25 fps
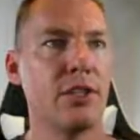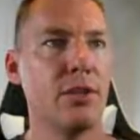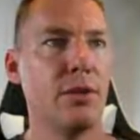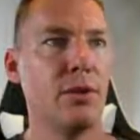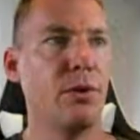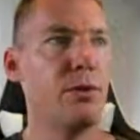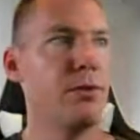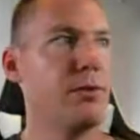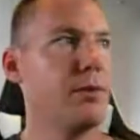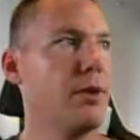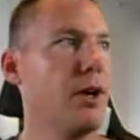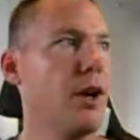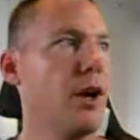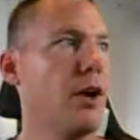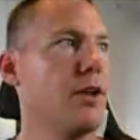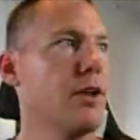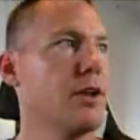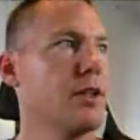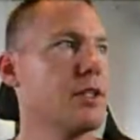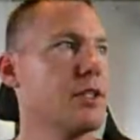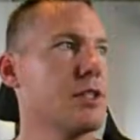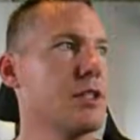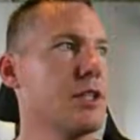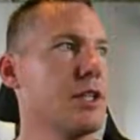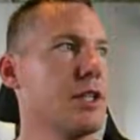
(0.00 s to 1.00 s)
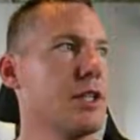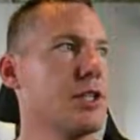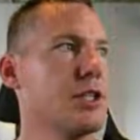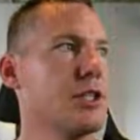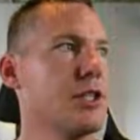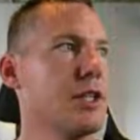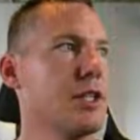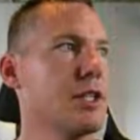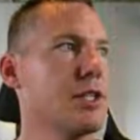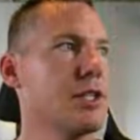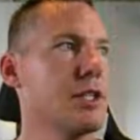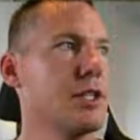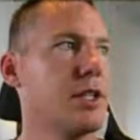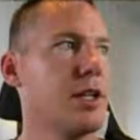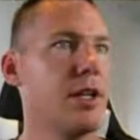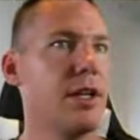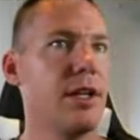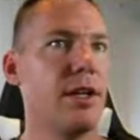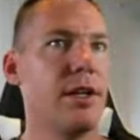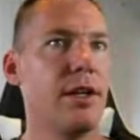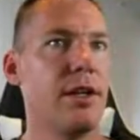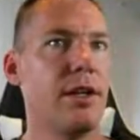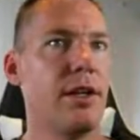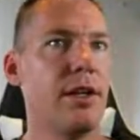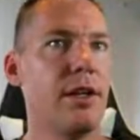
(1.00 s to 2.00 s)
So all you can see is just
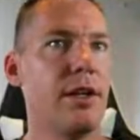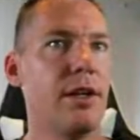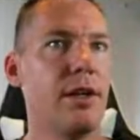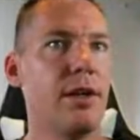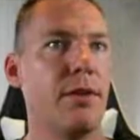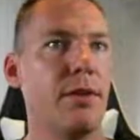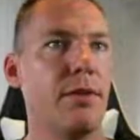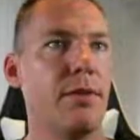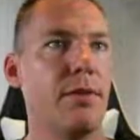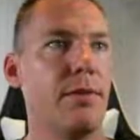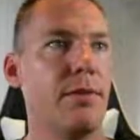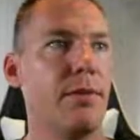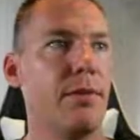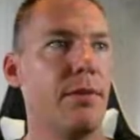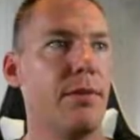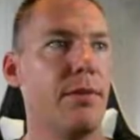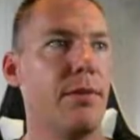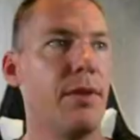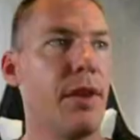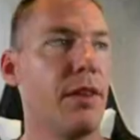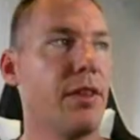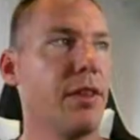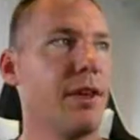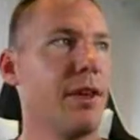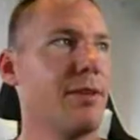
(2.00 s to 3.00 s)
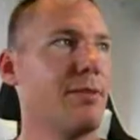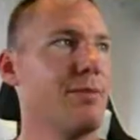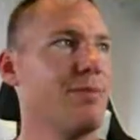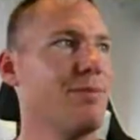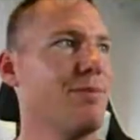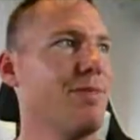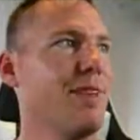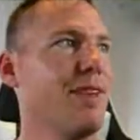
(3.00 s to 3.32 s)
nothing.